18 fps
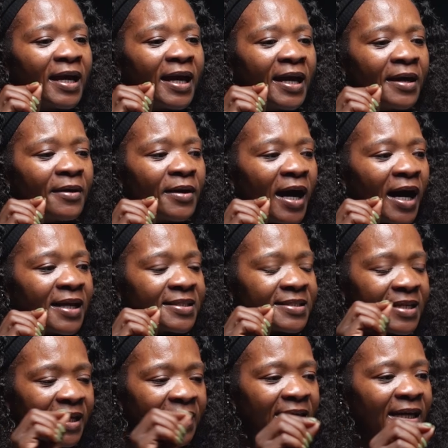
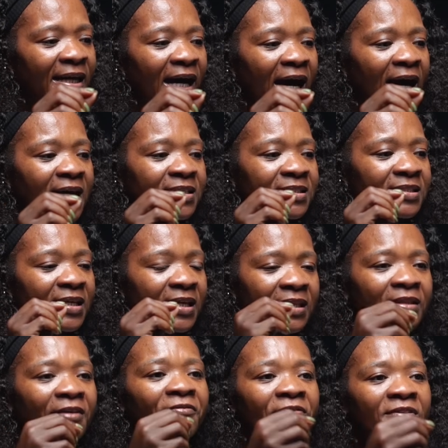attacking us
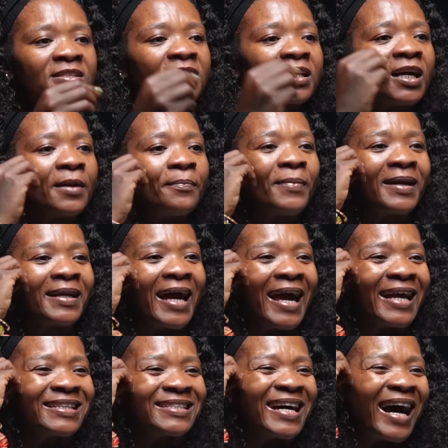in the physical, but
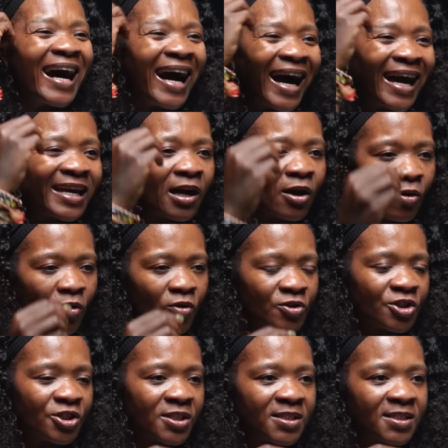at higher
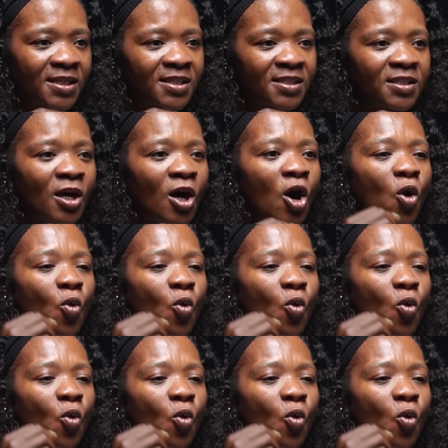consciousness,